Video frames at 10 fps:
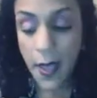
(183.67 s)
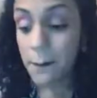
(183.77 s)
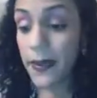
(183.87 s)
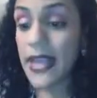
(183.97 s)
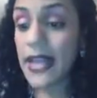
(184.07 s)

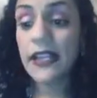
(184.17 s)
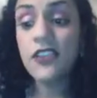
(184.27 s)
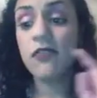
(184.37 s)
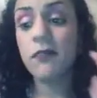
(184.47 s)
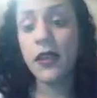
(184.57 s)
Pay
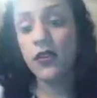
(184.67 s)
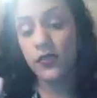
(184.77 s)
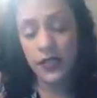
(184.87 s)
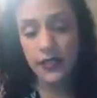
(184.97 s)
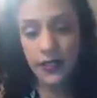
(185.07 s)
attention
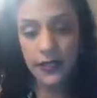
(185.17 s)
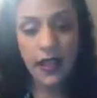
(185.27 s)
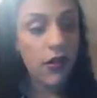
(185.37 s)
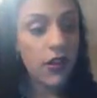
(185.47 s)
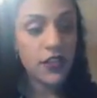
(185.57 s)
because this is
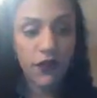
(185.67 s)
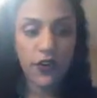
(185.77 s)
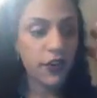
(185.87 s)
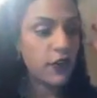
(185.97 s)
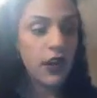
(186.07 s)
knowledge
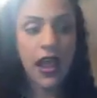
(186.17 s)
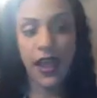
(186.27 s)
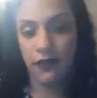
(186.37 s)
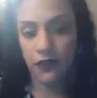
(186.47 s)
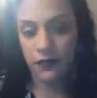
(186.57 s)
for your
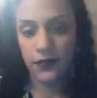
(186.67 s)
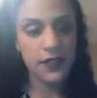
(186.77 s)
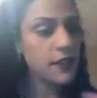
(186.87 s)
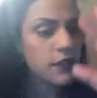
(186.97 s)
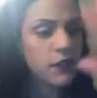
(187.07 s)
life.
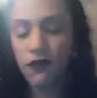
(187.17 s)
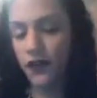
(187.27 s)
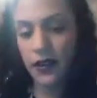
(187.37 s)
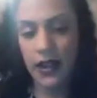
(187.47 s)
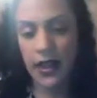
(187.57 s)
This is not
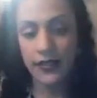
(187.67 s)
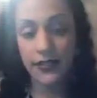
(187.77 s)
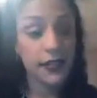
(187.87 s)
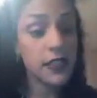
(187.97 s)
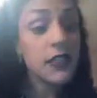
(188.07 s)
for class.
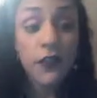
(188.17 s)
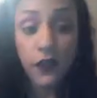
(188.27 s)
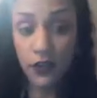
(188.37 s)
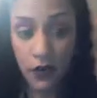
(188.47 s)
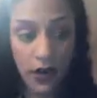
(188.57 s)
This is
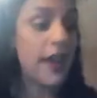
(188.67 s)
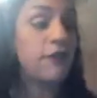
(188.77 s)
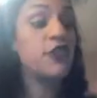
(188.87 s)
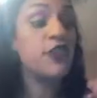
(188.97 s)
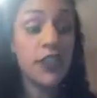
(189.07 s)
for your
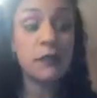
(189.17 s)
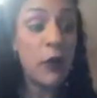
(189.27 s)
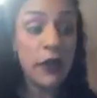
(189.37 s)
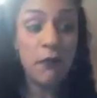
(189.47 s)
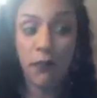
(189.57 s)
life, which is
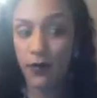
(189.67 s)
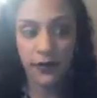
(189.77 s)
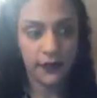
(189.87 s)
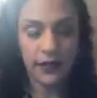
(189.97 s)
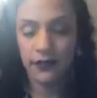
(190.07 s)
more
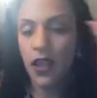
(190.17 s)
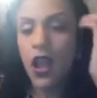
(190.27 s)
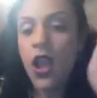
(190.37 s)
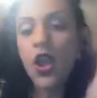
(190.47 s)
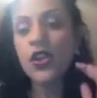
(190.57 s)
important.
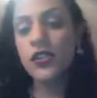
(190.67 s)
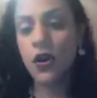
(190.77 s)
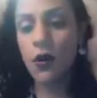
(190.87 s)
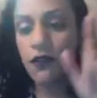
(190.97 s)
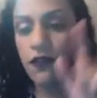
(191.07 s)

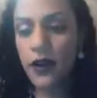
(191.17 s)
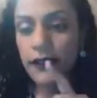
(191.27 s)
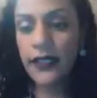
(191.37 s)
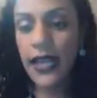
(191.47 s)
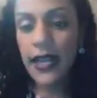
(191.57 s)
So
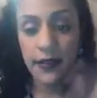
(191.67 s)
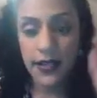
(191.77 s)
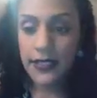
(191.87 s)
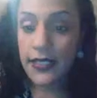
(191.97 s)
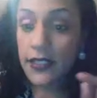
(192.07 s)
14
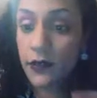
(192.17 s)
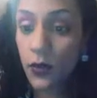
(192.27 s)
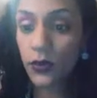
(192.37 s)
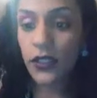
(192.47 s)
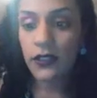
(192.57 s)
is the
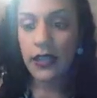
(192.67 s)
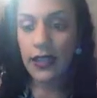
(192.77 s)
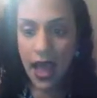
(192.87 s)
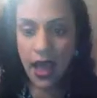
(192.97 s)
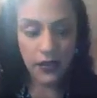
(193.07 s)
student that
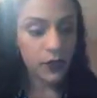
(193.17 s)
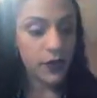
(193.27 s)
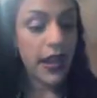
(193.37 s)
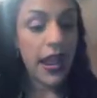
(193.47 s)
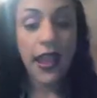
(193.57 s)

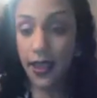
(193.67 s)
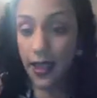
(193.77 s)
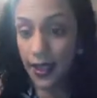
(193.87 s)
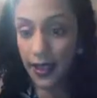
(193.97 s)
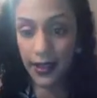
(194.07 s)
answered,
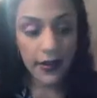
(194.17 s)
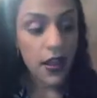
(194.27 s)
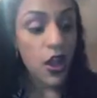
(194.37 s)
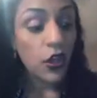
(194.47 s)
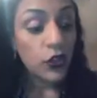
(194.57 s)
and
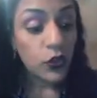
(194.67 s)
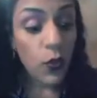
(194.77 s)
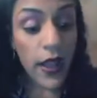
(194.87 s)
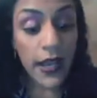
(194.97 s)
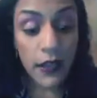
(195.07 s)

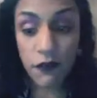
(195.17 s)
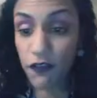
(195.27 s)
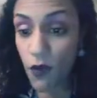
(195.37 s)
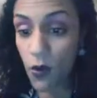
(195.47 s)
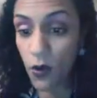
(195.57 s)

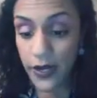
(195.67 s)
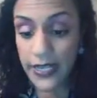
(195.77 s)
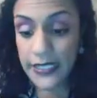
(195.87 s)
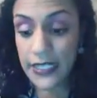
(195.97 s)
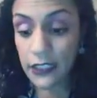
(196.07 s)
24
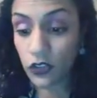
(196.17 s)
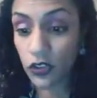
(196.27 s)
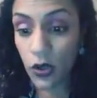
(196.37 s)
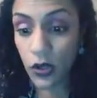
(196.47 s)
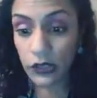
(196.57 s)
is the
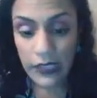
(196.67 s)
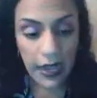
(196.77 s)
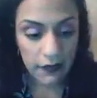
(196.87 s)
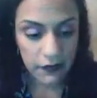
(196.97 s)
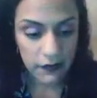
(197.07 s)

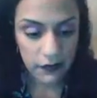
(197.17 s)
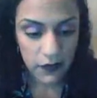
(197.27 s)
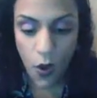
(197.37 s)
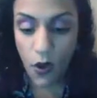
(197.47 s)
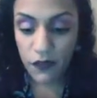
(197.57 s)
total
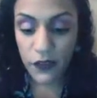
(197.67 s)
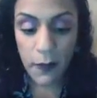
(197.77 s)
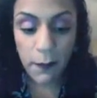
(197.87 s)
of the